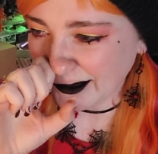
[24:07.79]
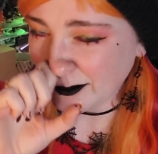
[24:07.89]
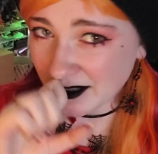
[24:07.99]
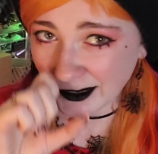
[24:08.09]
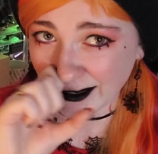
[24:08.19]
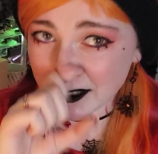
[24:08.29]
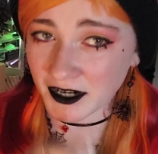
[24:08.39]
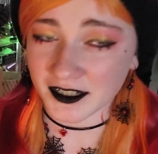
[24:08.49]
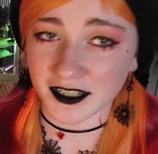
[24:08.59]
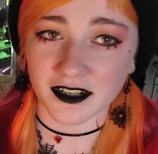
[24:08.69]
lipstick is
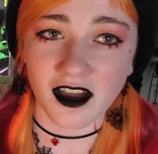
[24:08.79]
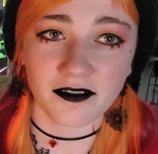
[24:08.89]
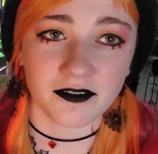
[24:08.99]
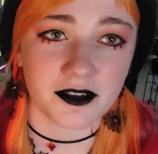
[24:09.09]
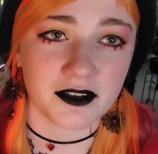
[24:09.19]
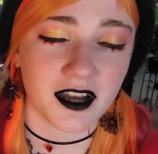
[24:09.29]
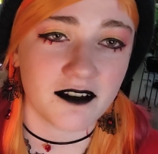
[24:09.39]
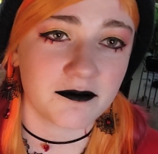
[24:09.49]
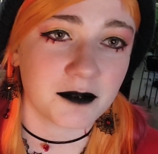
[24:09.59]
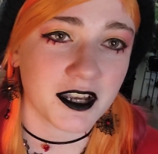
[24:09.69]
hard to get off if you
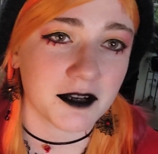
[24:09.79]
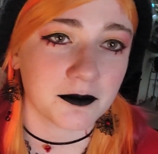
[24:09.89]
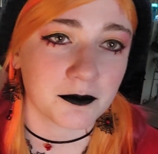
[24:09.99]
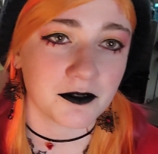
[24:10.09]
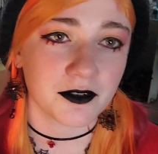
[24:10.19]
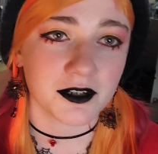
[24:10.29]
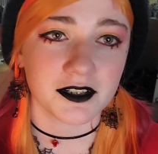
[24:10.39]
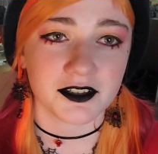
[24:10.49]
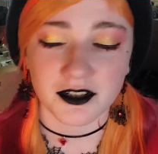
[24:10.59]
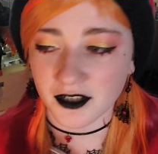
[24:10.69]
have makeup remover.
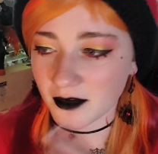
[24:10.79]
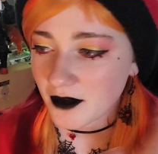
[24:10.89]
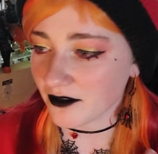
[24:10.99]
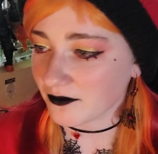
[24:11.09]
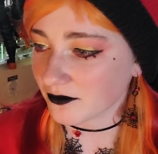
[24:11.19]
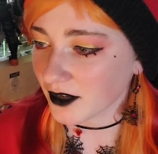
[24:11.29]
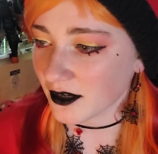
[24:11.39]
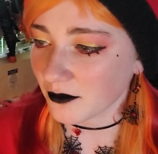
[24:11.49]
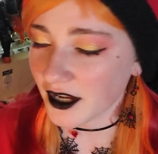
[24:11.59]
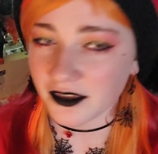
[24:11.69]
It should come off right
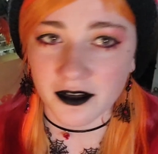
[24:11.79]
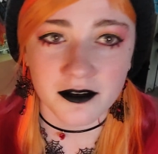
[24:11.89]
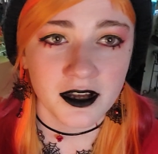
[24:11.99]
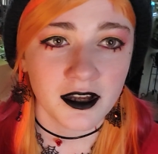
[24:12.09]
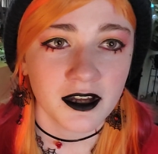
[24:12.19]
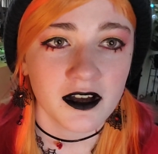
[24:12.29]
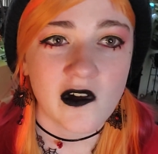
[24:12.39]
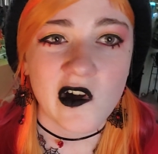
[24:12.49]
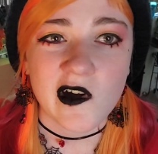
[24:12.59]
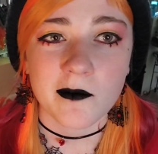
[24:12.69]
away though.
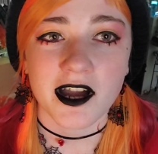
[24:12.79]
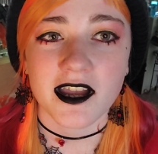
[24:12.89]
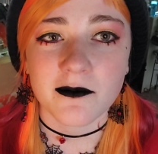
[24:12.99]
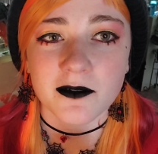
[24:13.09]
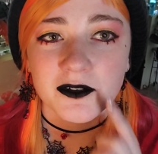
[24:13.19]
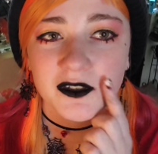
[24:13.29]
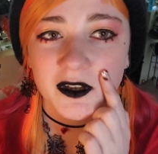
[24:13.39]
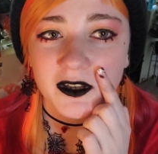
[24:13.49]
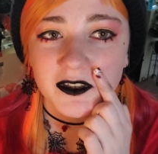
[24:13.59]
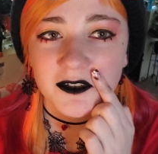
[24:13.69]
I am noticing
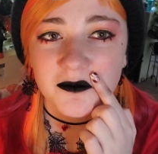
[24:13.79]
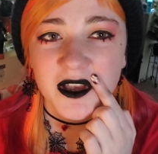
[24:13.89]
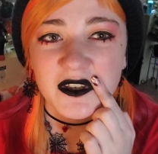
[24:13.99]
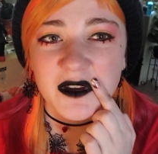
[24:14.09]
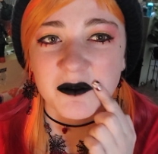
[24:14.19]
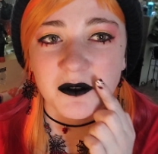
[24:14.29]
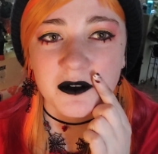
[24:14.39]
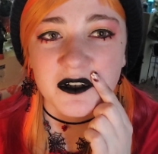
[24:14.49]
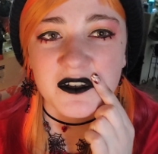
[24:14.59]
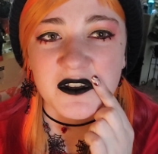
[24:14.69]
I still messed up the
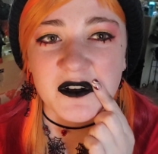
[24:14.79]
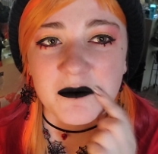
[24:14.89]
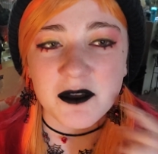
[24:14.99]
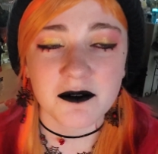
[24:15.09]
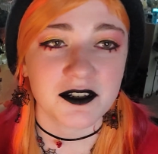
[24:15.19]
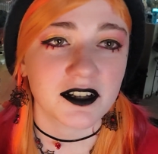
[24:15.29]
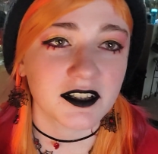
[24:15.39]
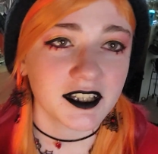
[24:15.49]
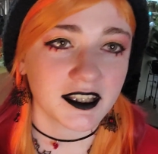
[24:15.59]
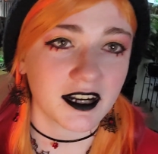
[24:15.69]
corners a little bit, which I'll
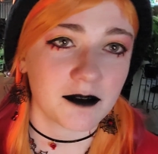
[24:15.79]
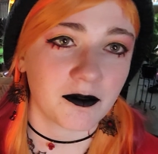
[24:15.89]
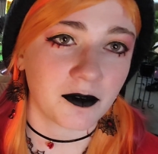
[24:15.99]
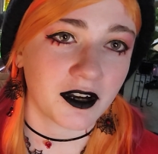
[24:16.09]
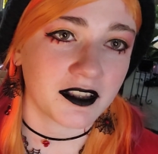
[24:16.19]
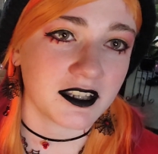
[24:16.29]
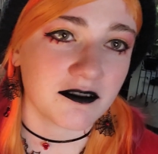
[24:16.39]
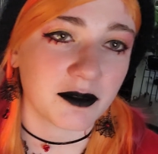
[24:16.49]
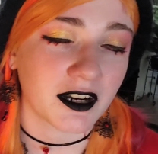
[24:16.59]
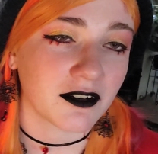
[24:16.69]
clean that up before I
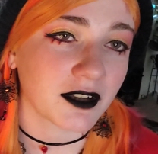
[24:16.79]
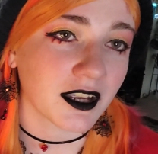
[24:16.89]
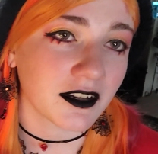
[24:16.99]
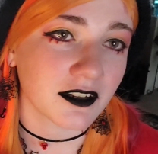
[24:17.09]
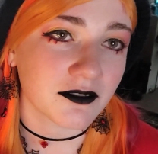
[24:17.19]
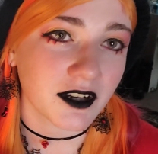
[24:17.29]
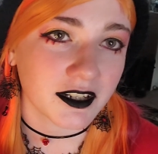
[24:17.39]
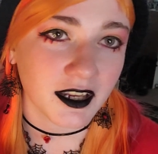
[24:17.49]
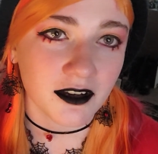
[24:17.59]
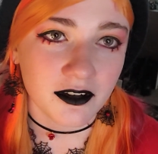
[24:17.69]
leave, but I don't care enough right
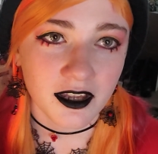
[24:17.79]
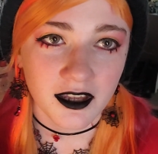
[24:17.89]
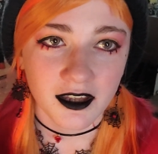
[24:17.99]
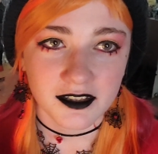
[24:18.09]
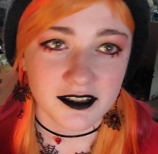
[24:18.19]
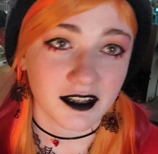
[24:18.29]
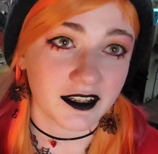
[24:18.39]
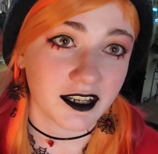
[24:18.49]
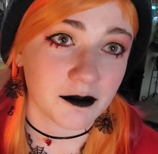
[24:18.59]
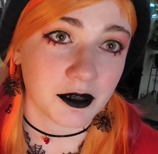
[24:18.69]
now. It's not
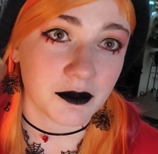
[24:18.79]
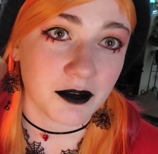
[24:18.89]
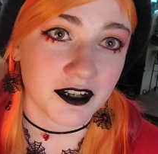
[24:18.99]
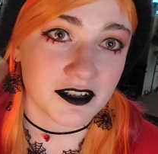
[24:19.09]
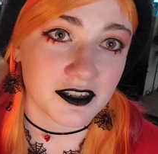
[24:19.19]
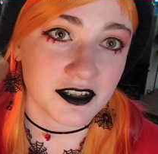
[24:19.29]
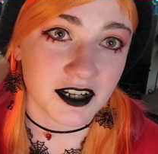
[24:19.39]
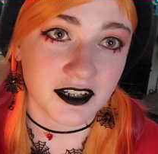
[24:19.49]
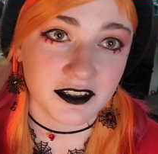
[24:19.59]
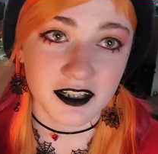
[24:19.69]
like anybody watches this
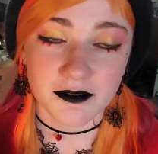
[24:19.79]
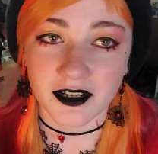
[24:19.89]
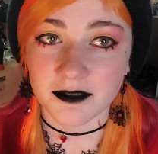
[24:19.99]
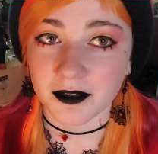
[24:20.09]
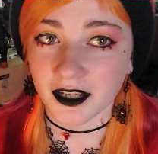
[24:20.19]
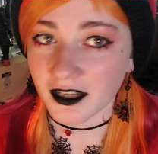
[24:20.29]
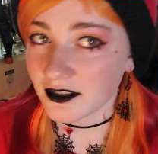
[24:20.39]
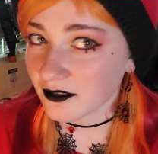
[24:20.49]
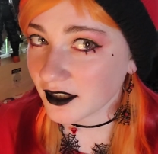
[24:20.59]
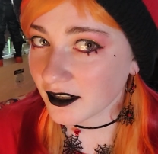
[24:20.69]
channel anyways. But yeah,
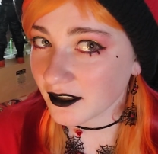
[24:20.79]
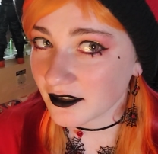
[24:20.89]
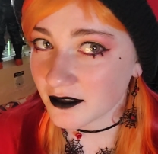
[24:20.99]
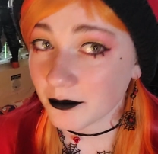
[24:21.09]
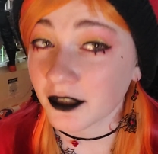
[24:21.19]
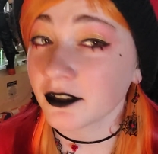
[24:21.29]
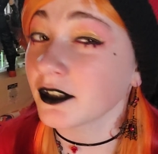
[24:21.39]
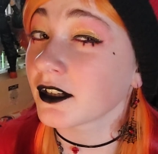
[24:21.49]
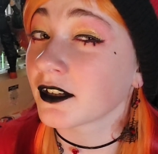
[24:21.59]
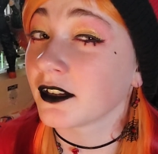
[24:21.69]
so there's my
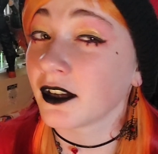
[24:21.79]
look.